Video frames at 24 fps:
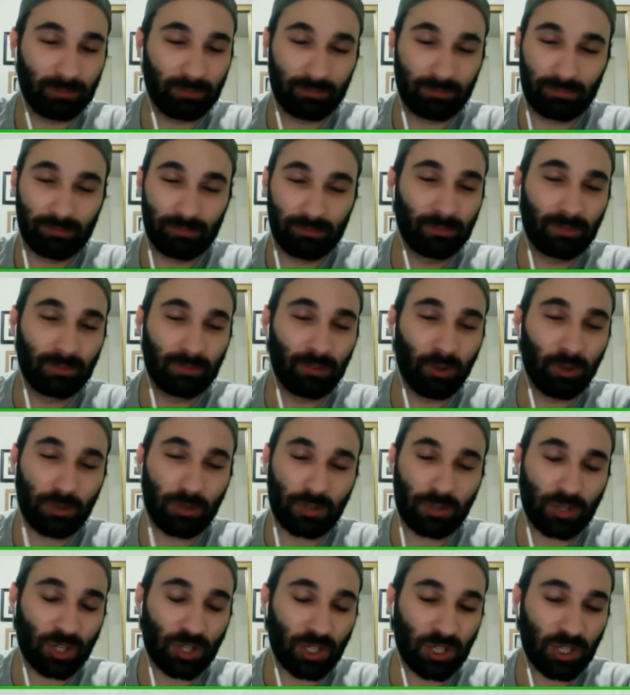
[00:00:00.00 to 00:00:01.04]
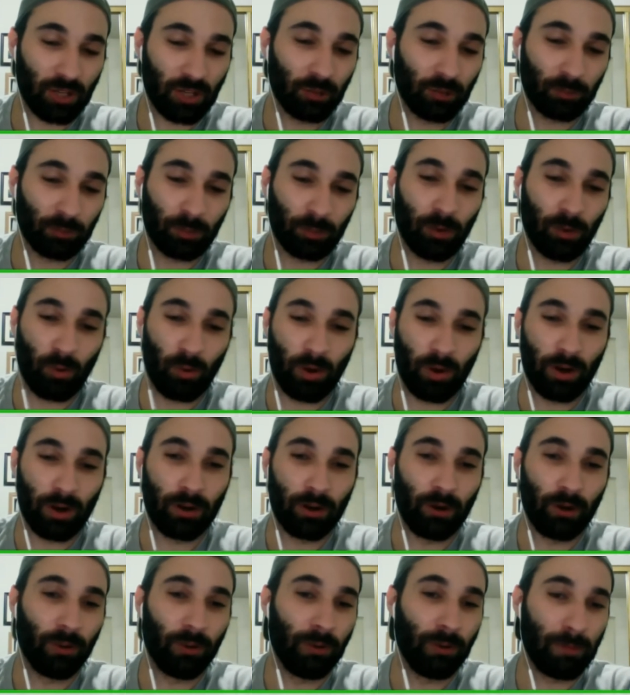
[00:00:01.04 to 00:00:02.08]
those are skills we don't want to
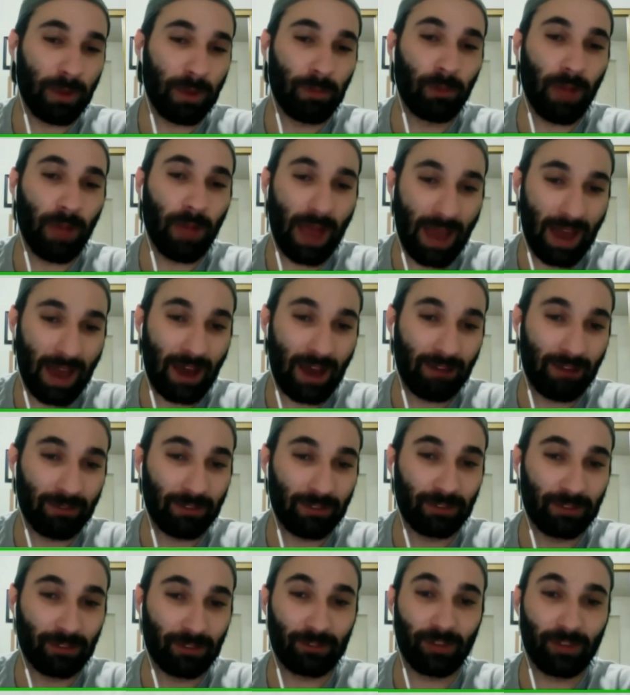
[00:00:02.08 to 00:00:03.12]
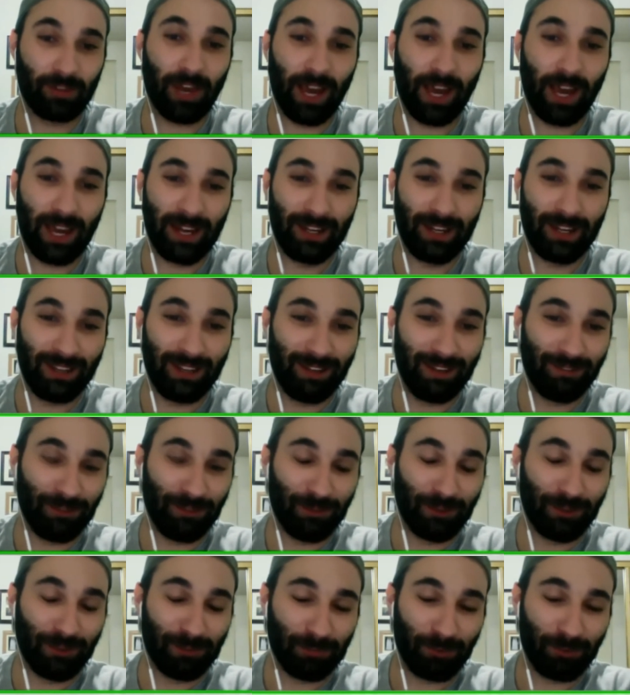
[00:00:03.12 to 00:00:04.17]
know that people have in society.
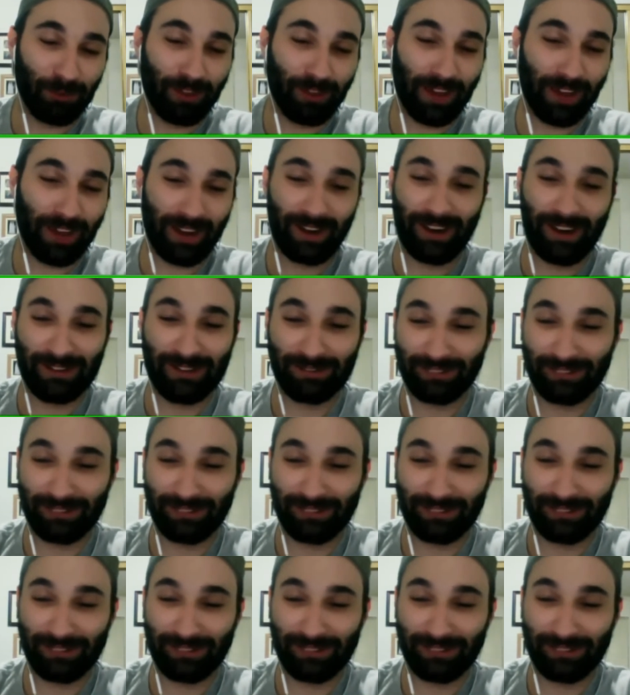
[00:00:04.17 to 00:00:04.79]
You can pull that off.